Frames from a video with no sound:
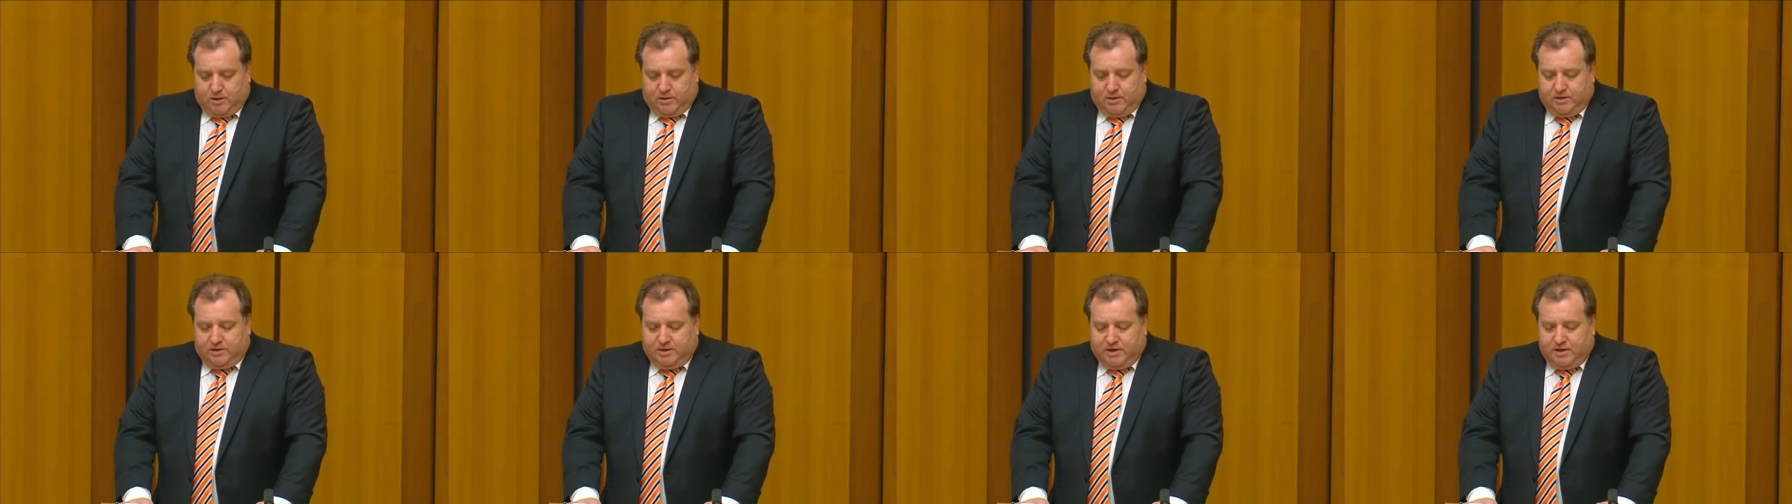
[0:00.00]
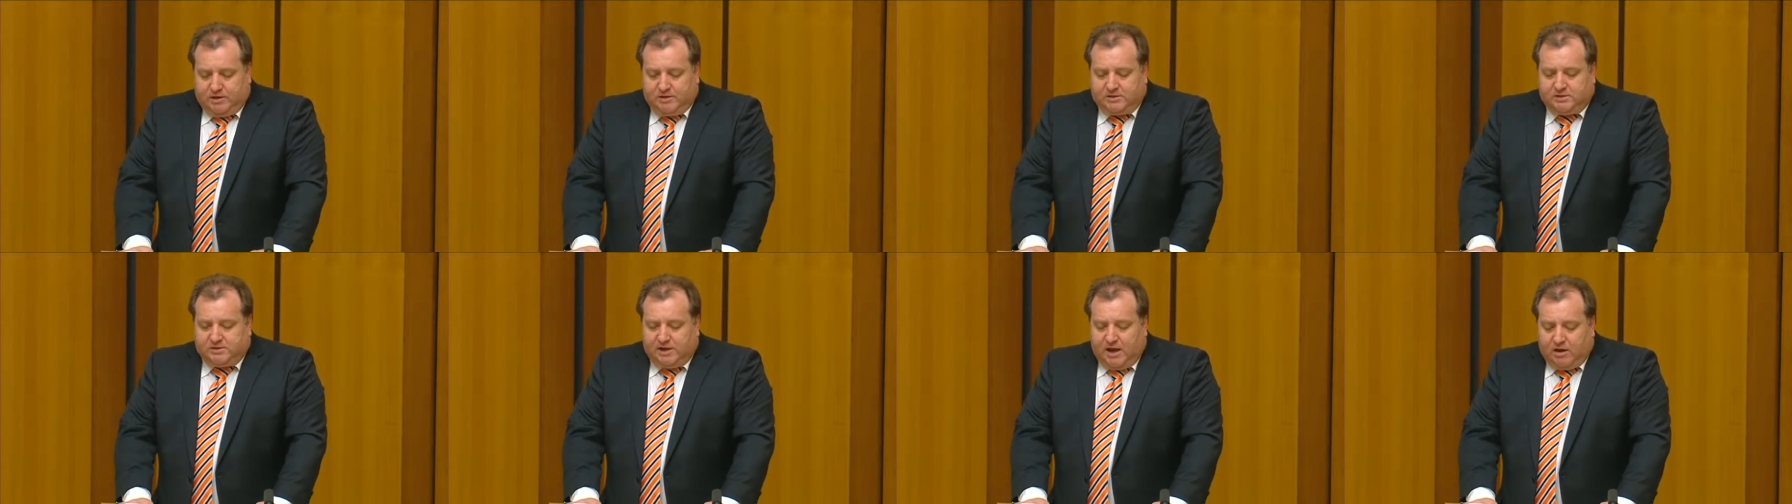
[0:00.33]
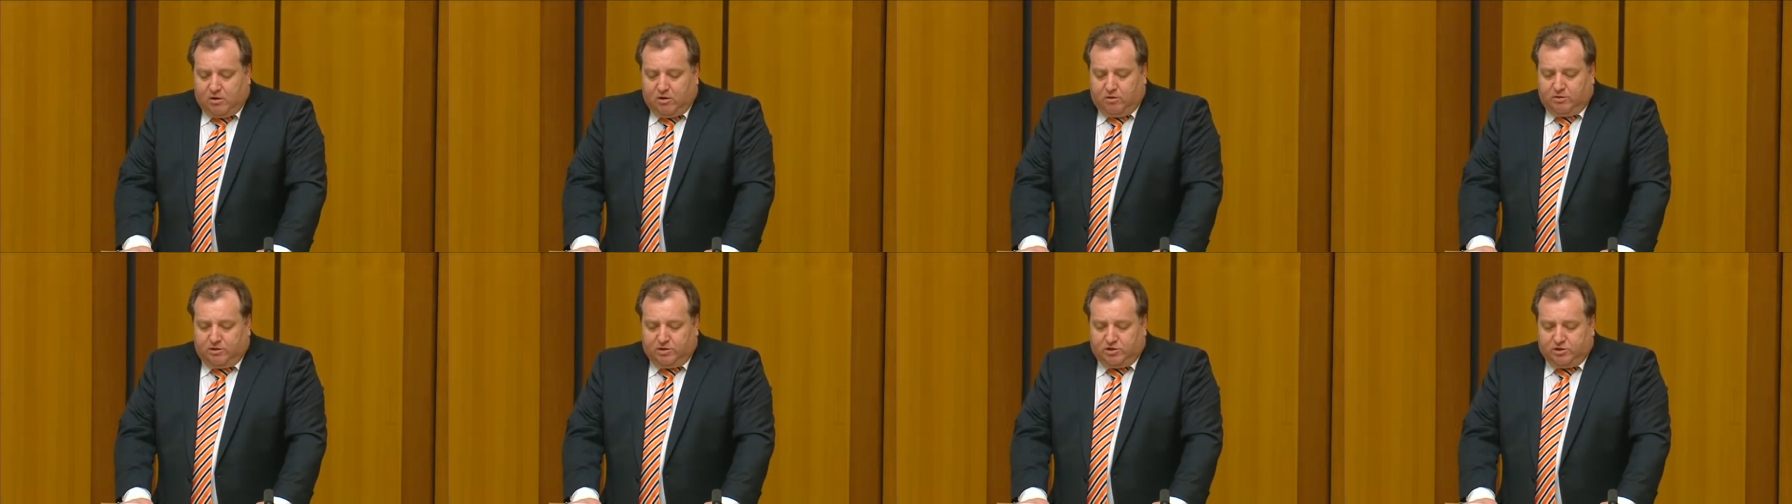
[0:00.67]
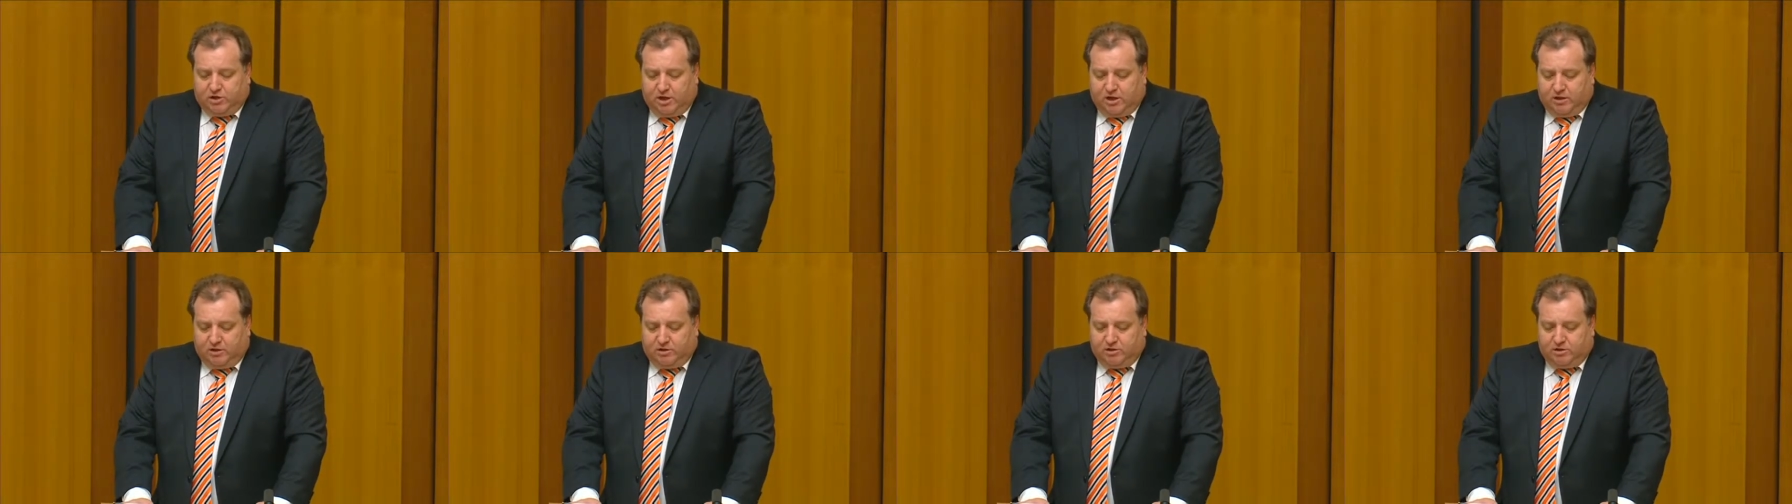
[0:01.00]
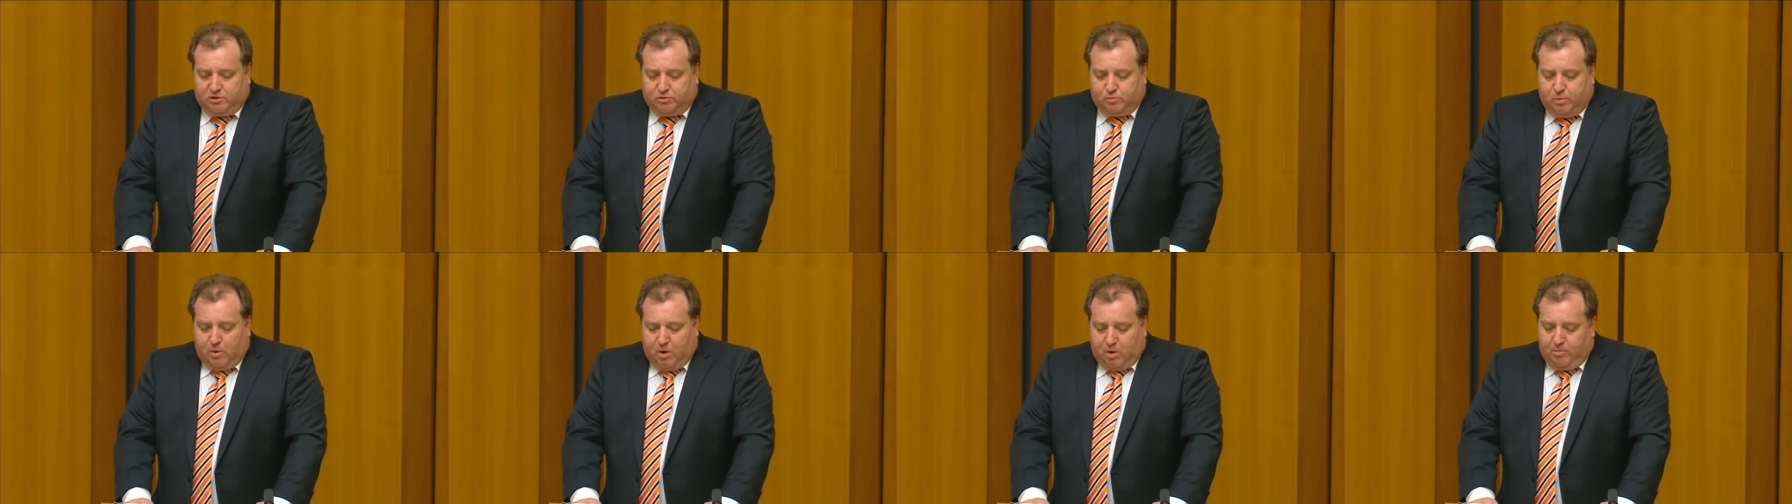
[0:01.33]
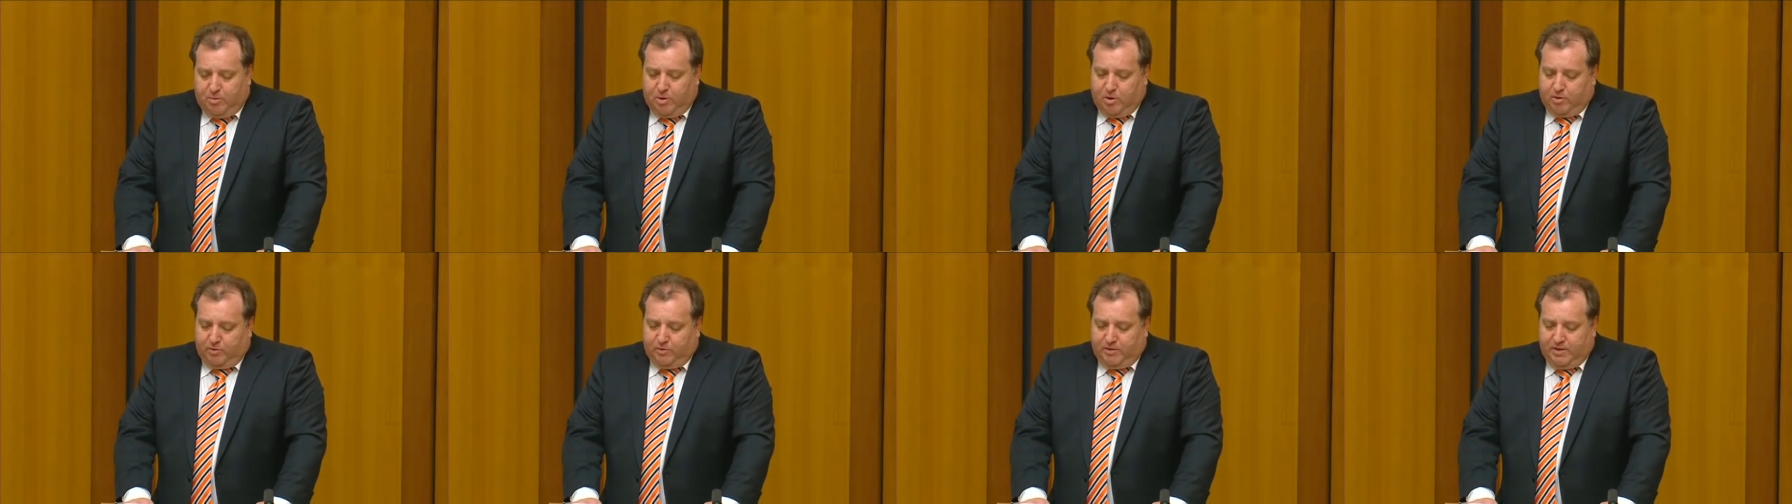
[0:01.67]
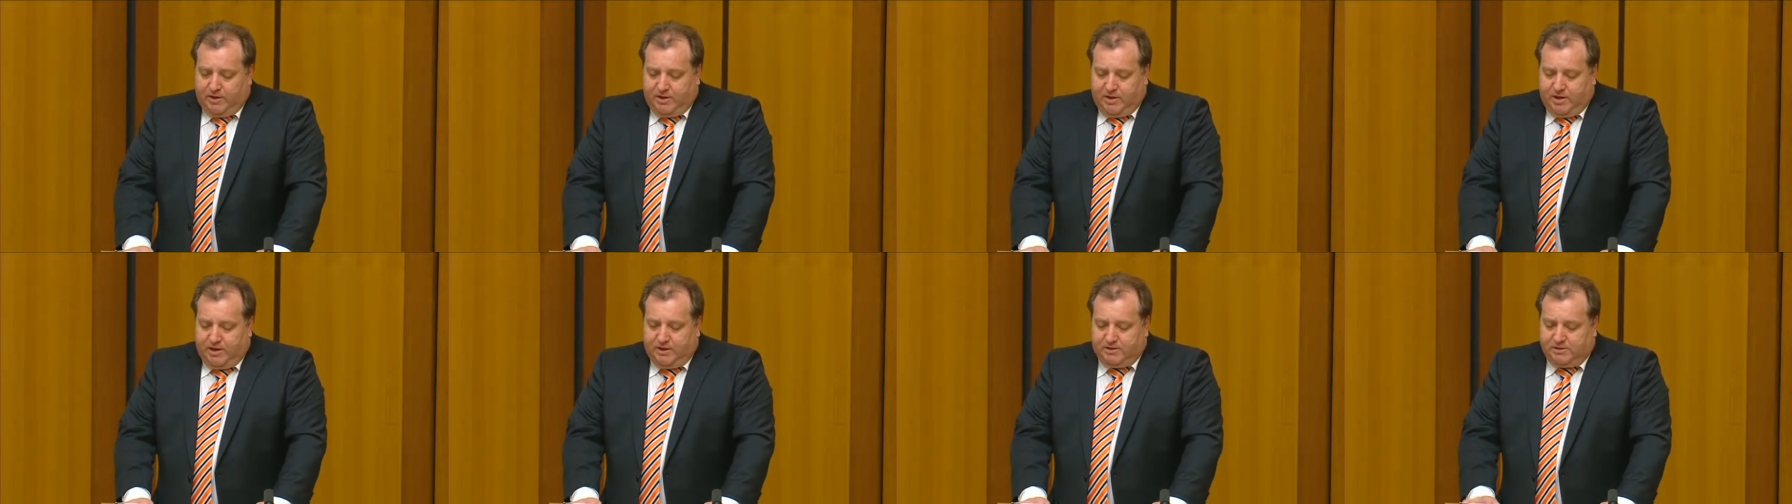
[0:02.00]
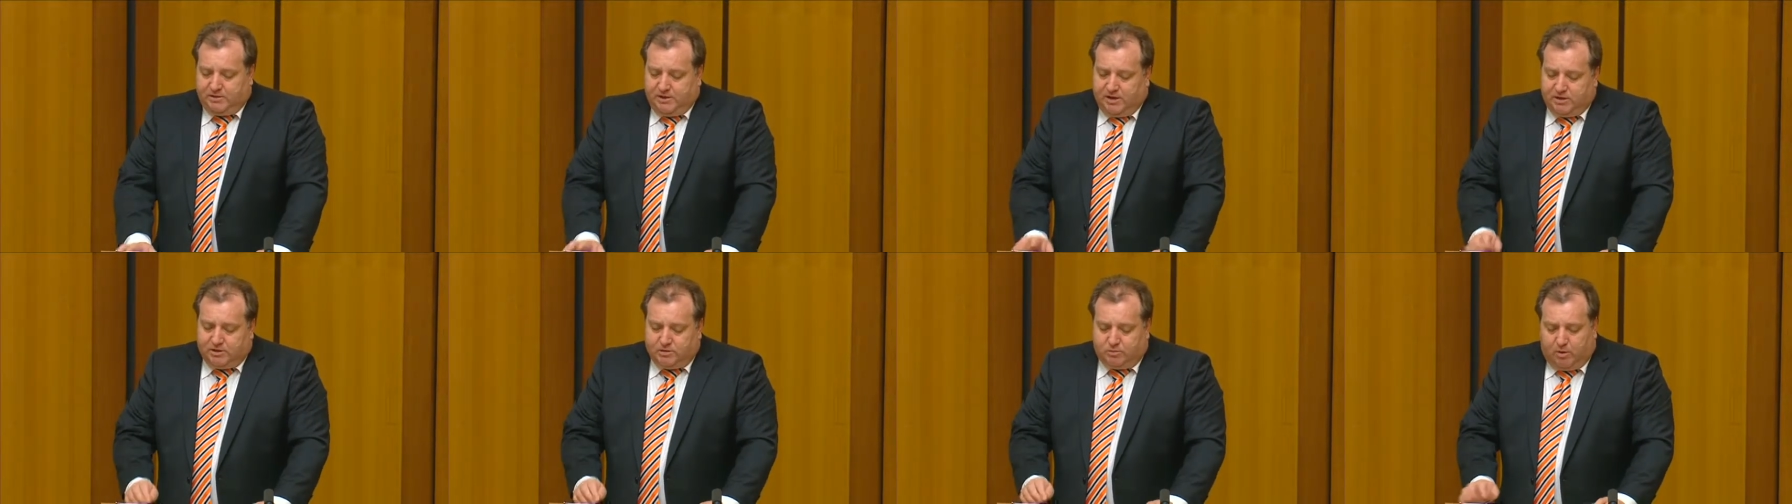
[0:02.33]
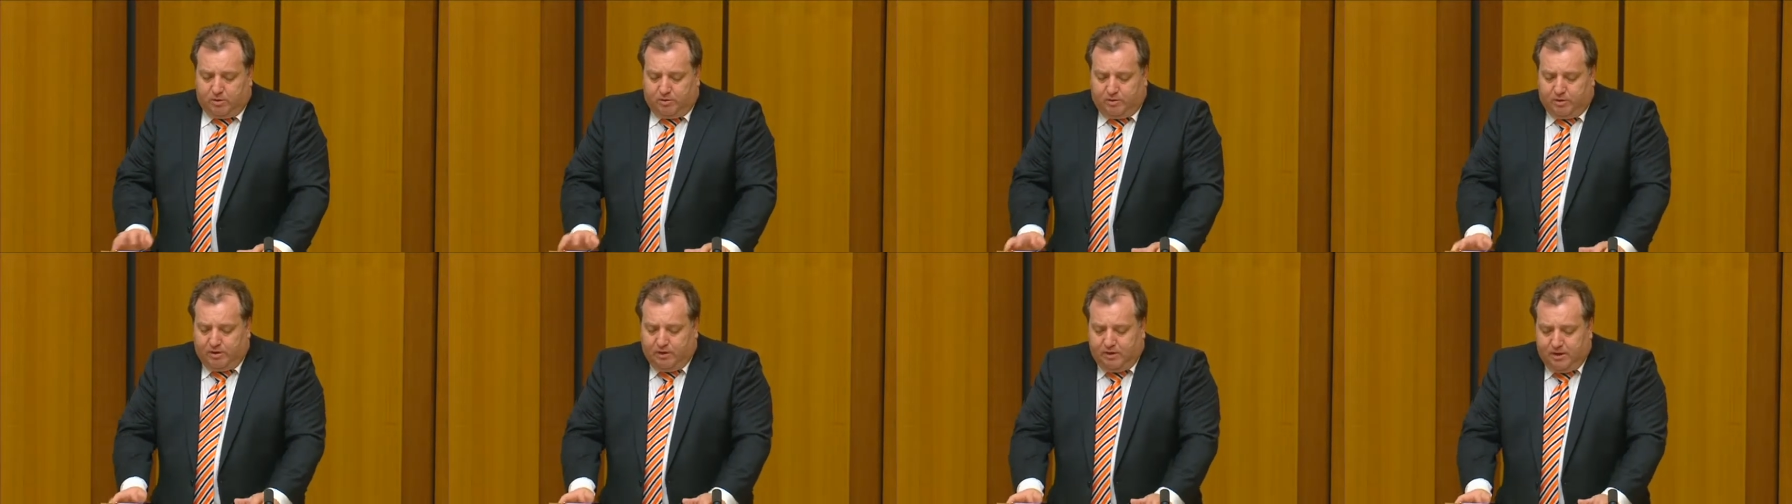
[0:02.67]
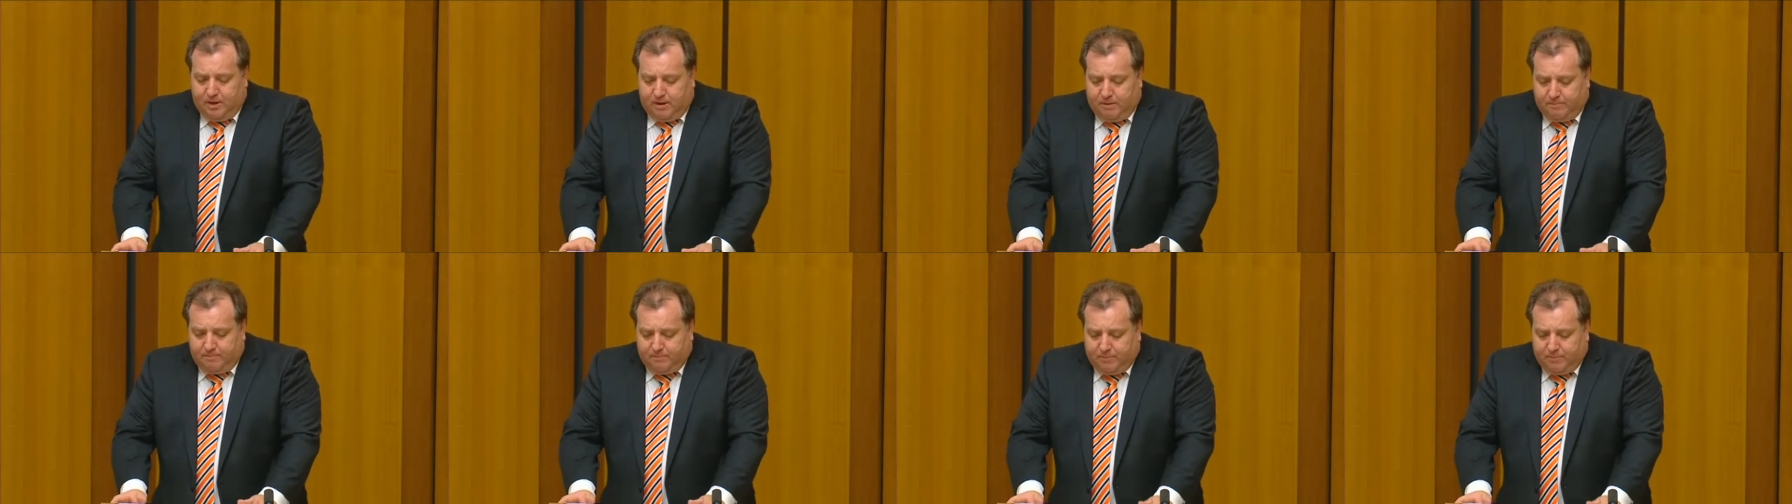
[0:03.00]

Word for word: The kids take on the challenges well beyond their years, and that's why the